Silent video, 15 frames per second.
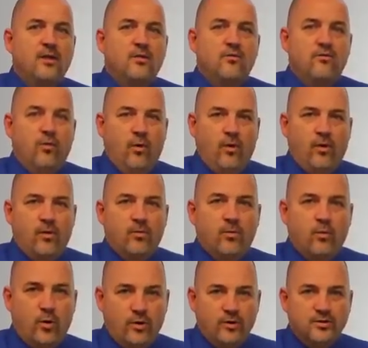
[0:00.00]
for
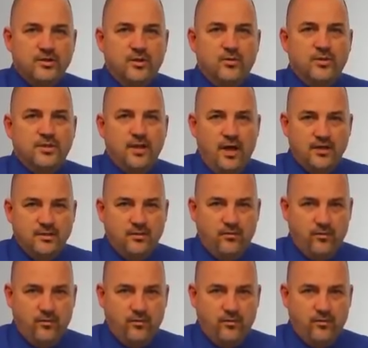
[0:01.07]
workers in Wisconsin,